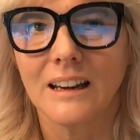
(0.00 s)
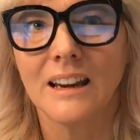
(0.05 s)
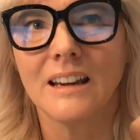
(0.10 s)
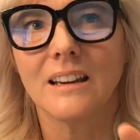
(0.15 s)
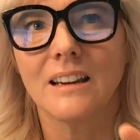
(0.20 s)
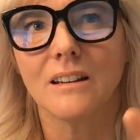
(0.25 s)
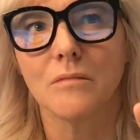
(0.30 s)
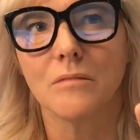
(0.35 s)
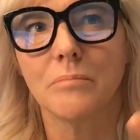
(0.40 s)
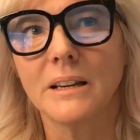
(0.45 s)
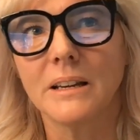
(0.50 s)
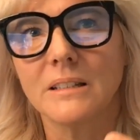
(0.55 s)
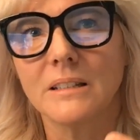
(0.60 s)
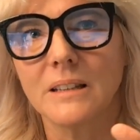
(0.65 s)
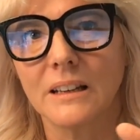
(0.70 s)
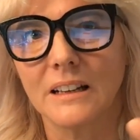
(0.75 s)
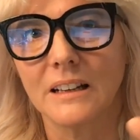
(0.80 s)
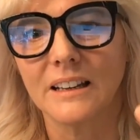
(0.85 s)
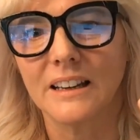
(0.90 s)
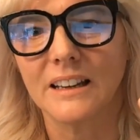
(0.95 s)
he can
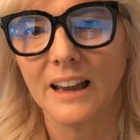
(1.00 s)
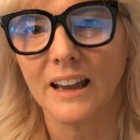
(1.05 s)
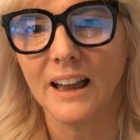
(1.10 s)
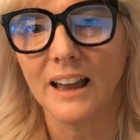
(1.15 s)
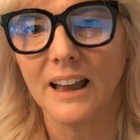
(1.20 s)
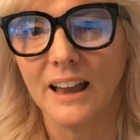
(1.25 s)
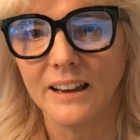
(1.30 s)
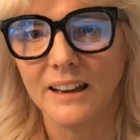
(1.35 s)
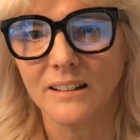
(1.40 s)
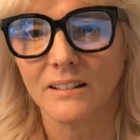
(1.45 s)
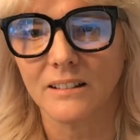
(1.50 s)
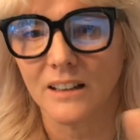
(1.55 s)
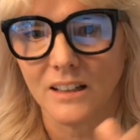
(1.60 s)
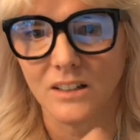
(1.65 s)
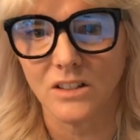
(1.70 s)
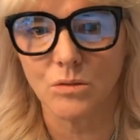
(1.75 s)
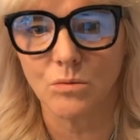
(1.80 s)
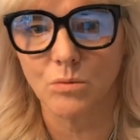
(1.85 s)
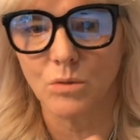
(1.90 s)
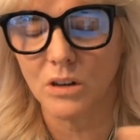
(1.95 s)
basically get
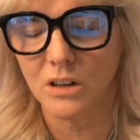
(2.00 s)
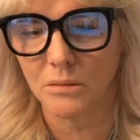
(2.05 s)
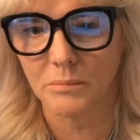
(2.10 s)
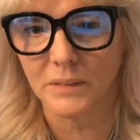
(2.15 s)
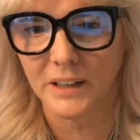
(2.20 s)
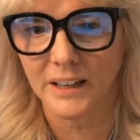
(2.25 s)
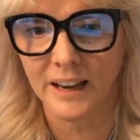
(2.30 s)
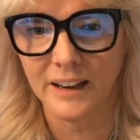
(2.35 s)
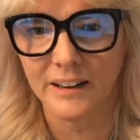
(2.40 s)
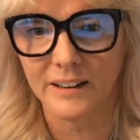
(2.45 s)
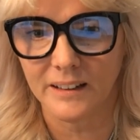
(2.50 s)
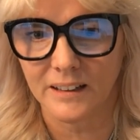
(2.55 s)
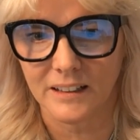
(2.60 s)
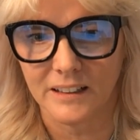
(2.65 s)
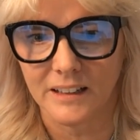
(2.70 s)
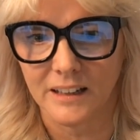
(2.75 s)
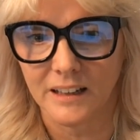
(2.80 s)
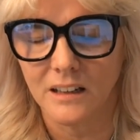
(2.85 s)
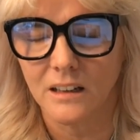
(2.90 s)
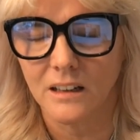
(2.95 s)
anything to work
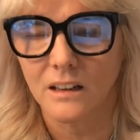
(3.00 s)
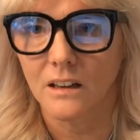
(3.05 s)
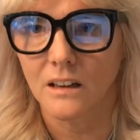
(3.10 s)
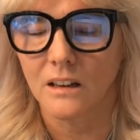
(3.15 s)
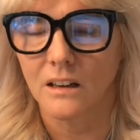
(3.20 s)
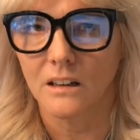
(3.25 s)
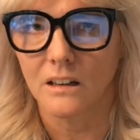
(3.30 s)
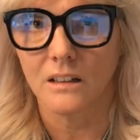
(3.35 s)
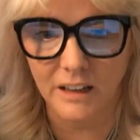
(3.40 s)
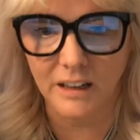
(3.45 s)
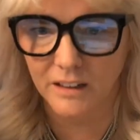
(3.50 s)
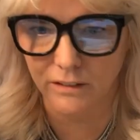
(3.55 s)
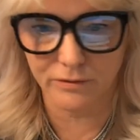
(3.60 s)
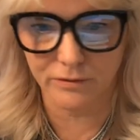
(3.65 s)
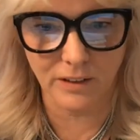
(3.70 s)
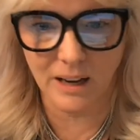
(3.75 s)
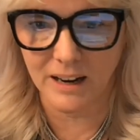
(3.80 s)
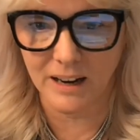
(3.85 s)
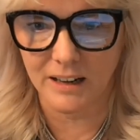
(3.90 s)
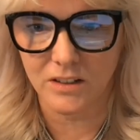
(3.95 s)
mechanically in a
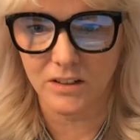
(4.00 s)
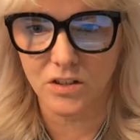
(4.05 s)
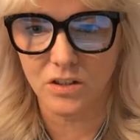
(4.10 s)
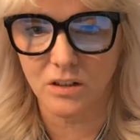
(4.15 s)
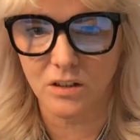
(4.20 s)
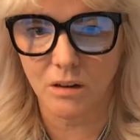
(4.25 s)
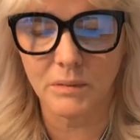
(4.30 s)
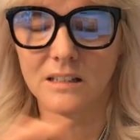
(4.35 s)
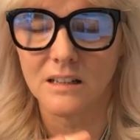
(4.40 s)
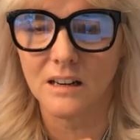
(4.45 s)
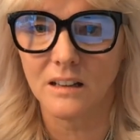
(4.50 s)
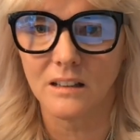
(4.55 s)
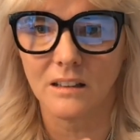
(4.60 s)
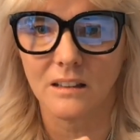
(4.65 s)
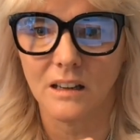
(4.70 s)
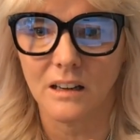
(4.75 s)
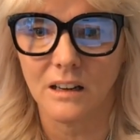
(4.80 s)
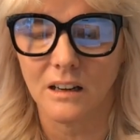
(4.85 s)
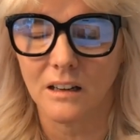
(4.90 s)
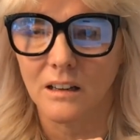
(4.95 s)
flash. There's
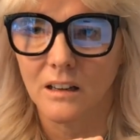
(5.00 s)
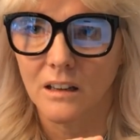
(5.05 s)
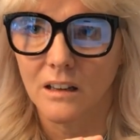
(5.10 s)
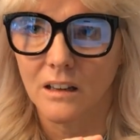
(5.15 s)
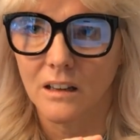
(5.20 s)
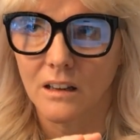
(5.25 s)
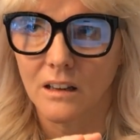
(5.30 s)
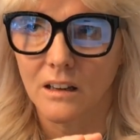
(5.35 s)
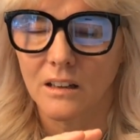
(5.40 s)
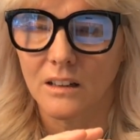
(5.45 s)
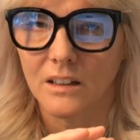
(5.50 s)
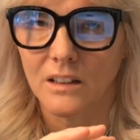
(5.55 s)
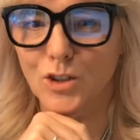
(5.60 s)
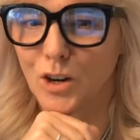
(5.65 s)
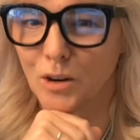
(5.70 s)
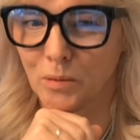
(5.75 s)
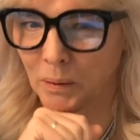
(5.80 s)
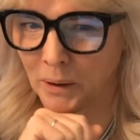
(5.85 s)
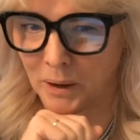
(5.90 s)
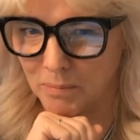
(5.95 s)
nothing
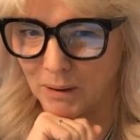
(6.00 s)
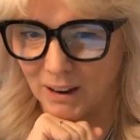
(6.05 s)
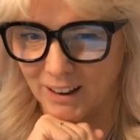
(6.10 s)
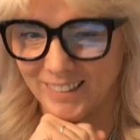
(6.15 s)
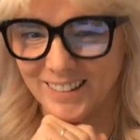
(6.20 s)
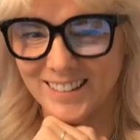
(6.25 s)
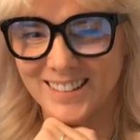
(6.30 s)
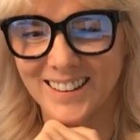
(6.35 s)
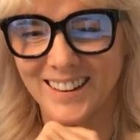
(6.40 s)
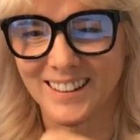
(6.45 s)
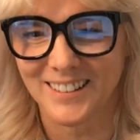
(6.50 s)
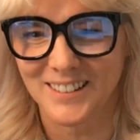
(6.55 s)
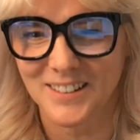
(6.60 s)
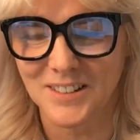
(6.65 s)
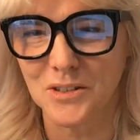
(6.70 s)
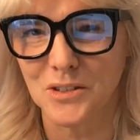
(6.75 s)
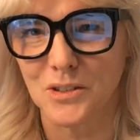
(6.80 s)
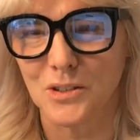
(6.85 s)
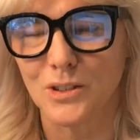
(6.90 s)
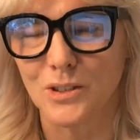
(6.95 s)
stupid about this kid
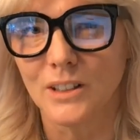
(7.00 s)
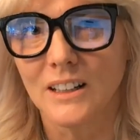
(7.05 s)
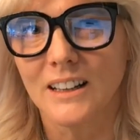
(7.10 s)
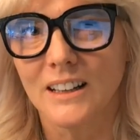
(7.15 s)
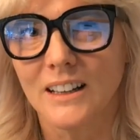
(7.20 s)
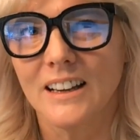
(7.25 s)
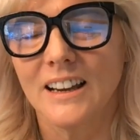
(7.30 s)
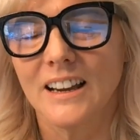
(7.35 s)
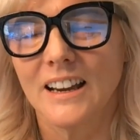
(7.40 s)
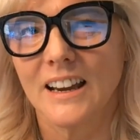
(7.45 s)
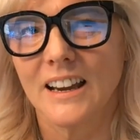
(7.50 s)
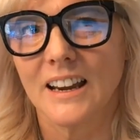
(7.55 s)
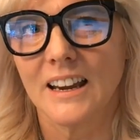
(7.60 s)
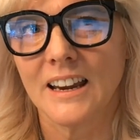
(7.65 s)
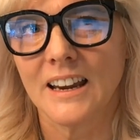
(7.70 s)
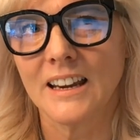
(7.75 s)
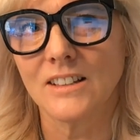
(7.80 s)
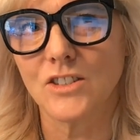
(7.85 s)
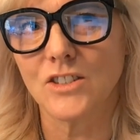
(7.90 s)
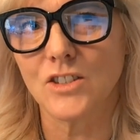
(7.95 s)
at all.
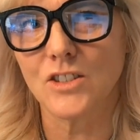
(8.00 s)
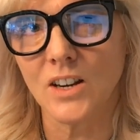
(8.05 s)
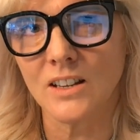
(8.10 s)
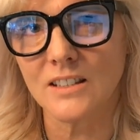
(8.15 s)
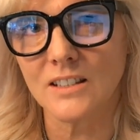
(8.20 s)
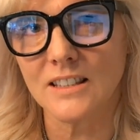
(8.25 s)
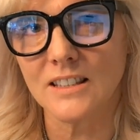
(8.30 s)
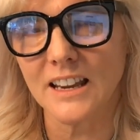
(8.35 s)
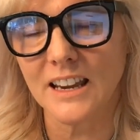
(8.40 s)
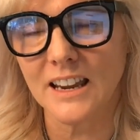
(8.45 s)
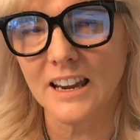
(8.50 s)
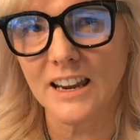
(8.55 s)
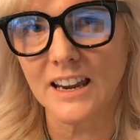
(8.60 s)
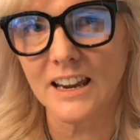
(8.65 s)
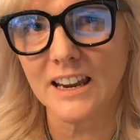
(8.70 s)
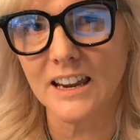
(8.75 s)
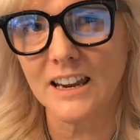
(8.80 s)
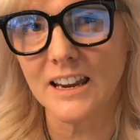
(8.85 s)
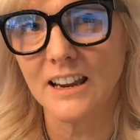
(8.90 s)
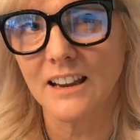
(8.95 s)
It's just that
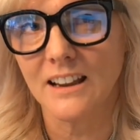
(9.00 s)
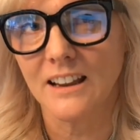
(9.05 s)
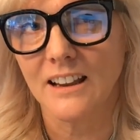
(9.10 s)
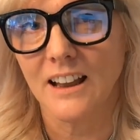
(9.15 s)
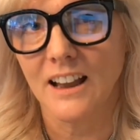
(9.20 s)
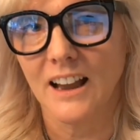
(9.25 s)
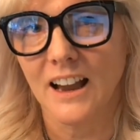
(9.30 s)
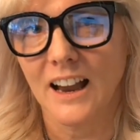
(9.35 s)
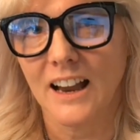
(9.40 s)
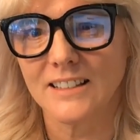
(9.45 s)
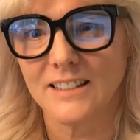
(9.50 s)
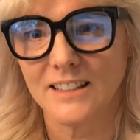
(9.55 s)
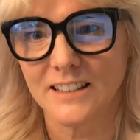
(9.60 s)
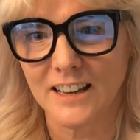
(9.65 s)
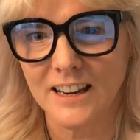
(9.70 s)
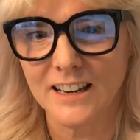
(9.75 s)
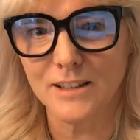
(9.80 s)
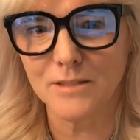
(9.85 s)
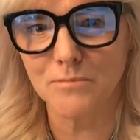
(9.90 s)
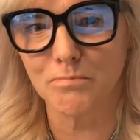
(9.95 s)

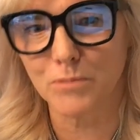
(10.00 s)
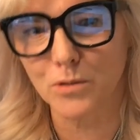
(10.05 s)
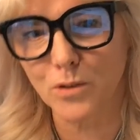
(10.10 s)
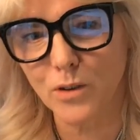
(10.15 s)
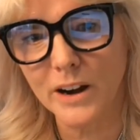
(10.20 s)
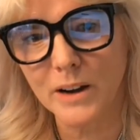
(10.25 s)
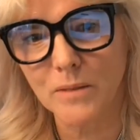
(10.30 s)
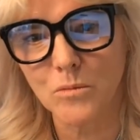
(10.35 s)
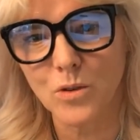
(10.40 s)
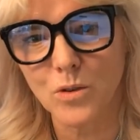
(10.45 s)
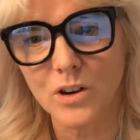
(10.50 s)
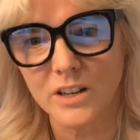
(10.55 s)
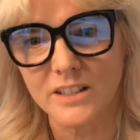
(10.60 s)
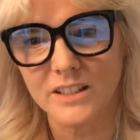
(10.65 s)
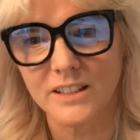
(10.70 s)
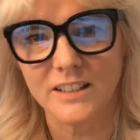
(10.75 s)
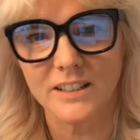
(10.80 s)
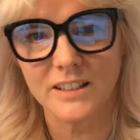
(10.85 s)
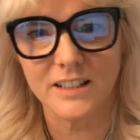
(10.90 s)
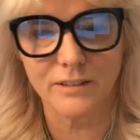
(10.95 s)
his brain
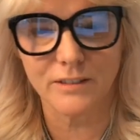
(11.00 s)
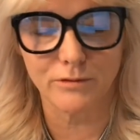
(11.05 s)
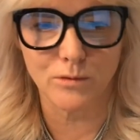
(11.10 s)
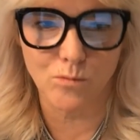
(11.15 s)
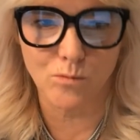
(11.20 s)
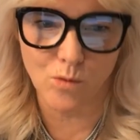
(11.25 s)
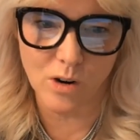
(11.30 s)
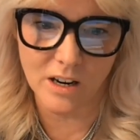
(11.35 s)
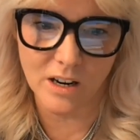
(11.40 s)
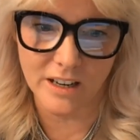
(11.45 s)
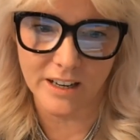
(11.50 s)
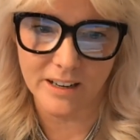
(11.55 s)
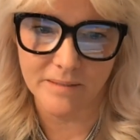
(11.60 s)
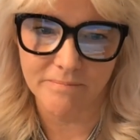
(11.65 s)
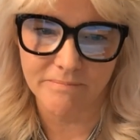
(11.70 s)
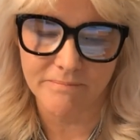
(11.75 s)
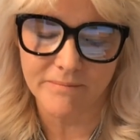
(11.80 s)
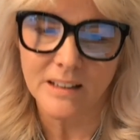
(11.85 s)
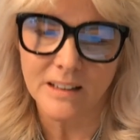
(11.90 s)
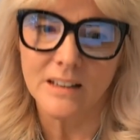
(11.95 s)
works in a different way.
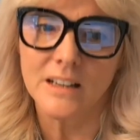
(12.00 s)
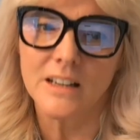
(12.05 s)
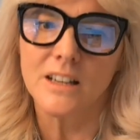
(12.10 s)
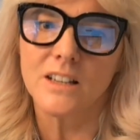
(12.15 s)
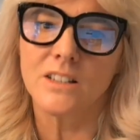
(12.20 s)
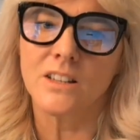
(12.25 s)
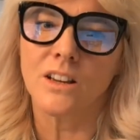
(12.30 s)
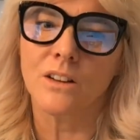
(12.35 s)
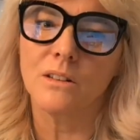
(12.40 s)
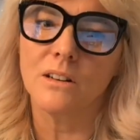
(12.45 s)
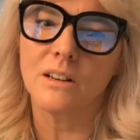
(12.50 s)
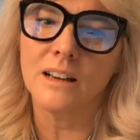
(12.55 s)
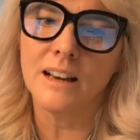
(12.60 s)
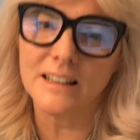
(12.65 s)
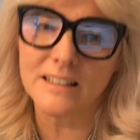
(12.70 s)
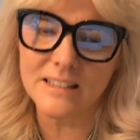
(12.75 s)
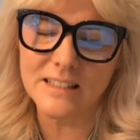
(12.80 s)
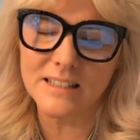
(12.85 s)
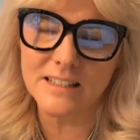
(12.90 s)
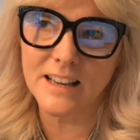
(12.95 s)
So
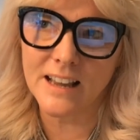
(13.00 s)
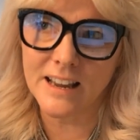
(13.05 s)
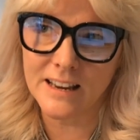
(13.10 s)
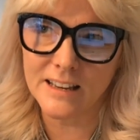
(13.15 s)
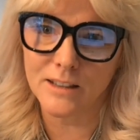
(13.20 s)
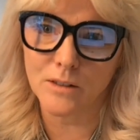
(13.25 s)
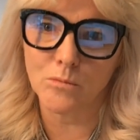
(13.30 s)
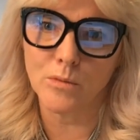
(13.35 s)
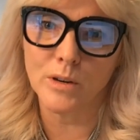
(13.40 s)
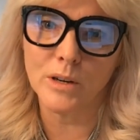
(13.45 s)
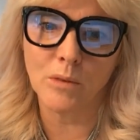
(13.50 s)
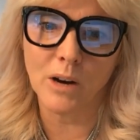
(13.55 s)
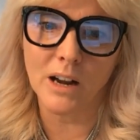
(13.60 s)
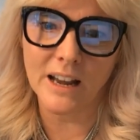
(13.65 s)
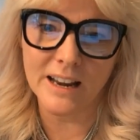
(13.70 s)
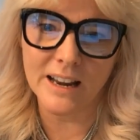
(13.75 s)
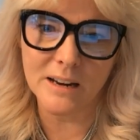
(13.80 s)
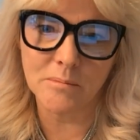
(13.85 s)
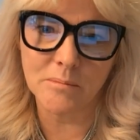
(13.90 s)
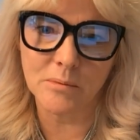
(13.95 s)
let's say that we were
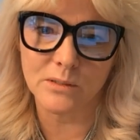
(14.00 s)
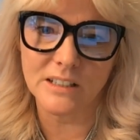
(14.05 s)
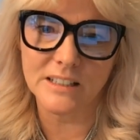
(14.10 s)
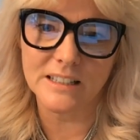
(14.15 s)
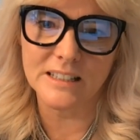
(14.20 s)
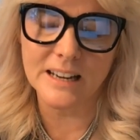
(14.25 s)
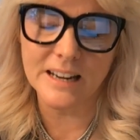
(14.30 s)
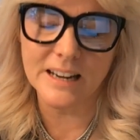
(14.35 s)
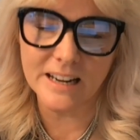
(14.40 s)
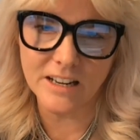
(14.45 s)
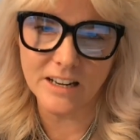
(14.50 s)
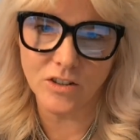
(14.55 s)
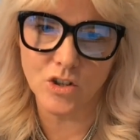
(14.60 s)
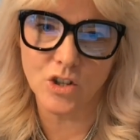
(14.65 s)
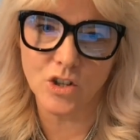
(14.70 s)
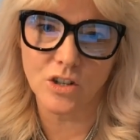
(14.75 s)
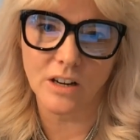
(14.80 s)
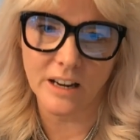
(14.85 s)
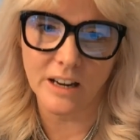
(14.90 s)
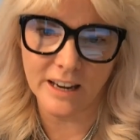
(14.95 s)
able to teach